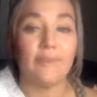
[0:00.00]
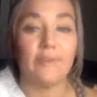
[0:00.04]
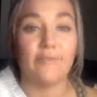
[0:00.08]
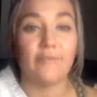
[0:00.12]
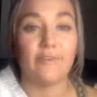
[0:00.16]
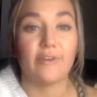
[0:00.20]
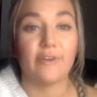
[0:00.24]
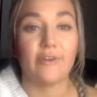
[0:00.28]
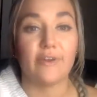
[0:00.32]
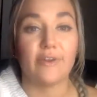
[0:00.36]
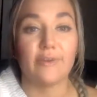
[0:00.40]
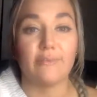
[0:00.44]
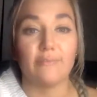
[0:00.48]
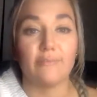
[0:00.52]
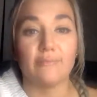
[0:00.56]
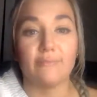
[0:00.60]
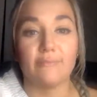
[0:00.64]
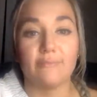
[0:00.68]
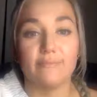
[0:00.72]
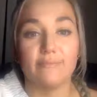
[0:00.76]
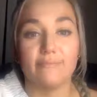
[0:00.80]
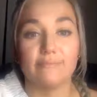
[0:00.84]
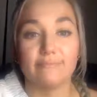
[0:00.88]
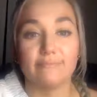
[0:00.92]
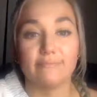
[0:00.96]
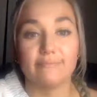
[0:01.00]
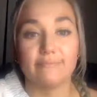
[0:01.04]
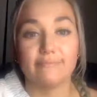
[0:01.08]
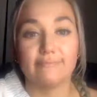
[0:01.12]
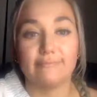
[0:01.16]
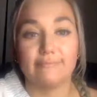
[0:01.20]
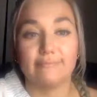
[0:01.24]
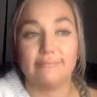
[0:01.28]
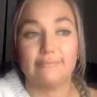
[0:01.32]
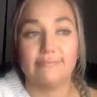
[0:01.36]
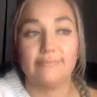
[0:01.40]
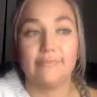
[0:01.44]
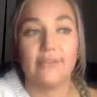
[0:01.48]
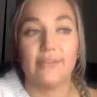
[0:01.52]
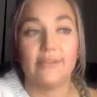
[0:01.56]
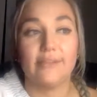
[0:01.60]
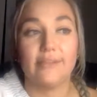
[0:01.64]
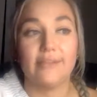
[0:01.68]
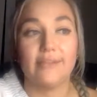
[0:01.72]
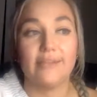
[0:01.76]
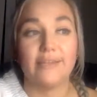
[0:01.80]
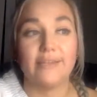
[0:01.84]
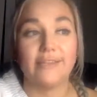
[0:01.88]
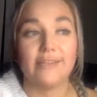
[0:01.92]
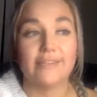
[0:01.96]
very not
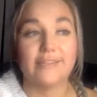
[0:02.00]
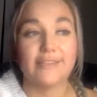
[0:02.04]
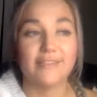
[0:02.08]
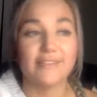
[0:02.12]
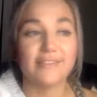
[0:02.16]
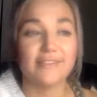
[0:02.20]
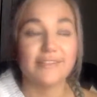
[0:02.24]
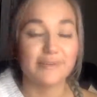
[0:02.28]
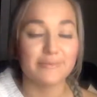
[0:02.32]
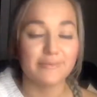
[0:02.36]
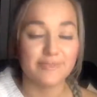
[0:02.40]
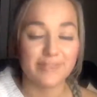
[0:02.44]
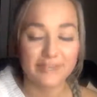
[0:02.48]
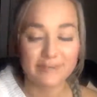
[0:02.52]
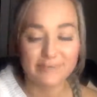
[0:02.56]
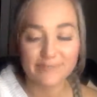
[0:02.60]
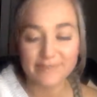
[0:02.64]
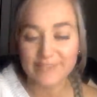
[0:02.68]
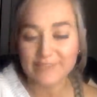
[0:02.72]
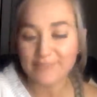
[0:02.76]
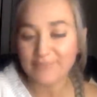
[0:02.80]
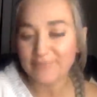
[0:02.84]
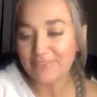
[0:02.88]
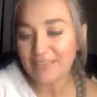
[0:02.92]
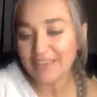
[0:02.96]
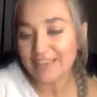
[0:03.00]
nice sometimes.